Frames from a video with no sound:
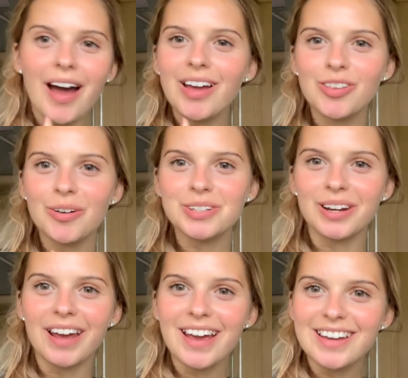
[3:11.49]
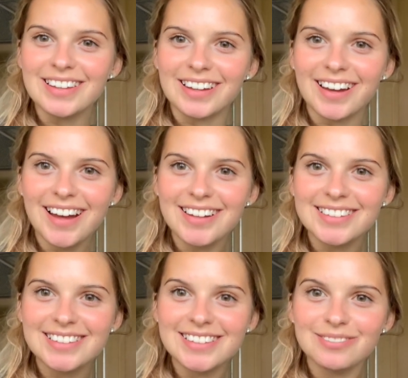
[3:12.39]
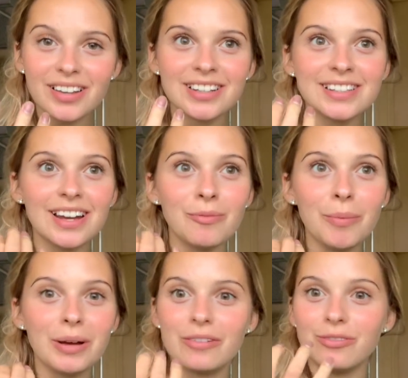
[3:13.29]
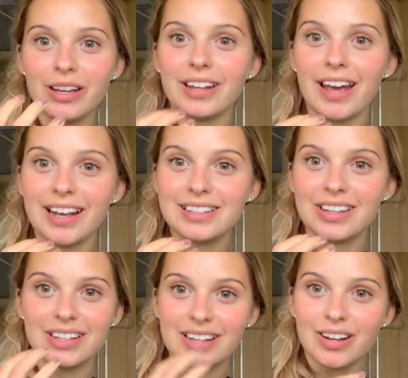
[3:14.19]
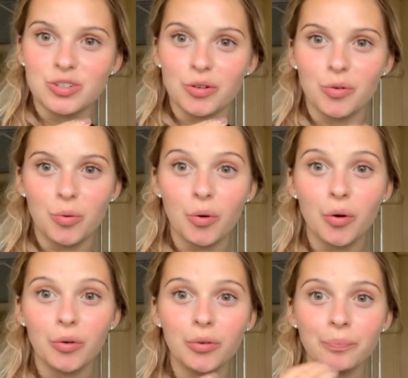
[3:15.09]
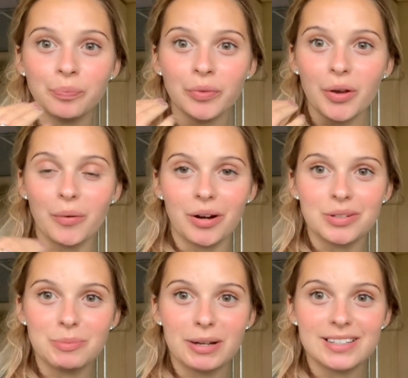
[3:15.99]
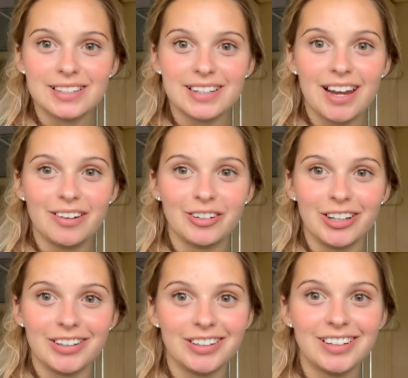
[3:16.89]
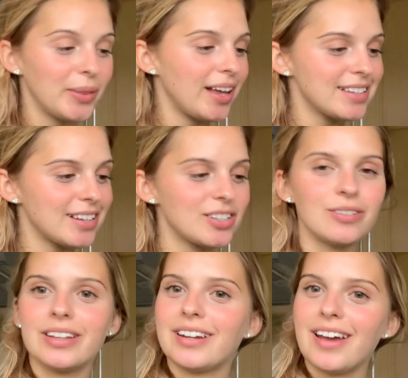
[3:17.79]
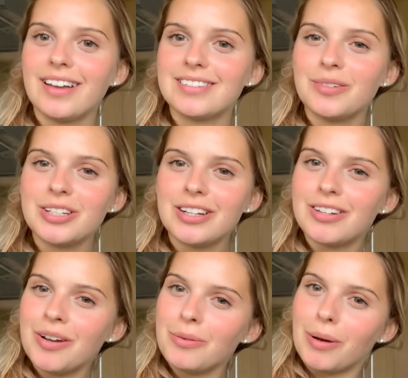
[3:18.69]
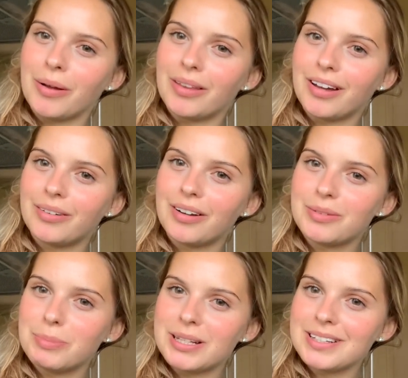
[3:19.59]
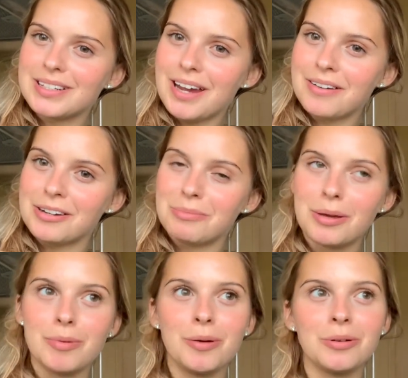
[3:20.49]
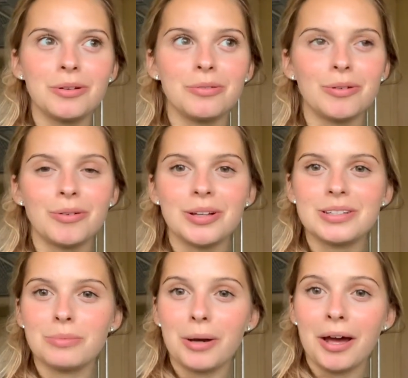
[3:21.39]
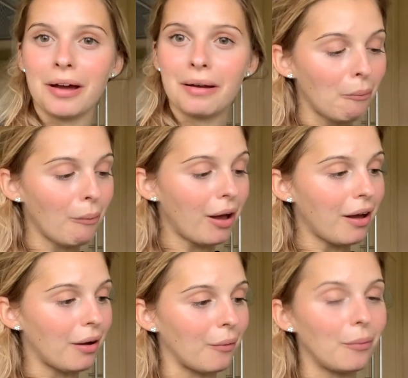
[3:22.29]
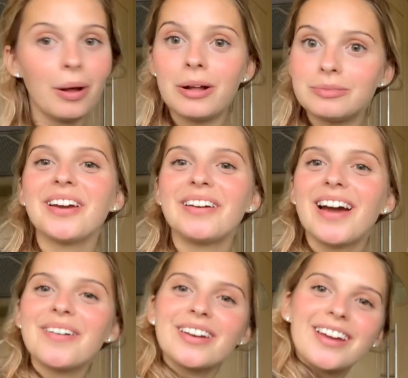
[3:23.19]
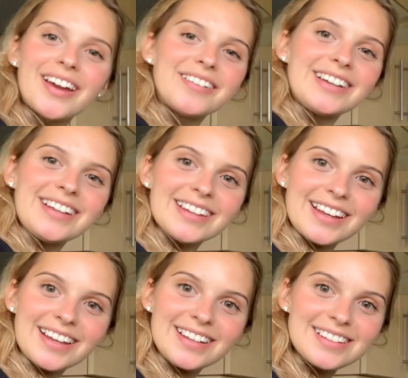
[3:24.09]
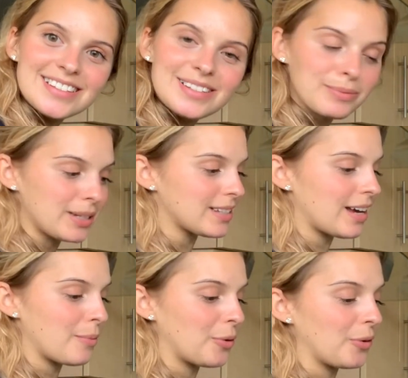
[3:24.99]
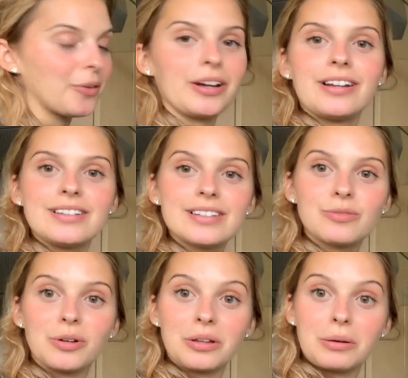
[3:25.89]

I thought I was gonna hate that because I remember I really hated the texture of Quorn when I was a pescatarian. But that's actually really nice. I wish I'd known about that when I was pescatarian. Maybe I wouldn't have reverted back. Wow. Anyway, I'm gonna go eat this because I'm hungry and it's falling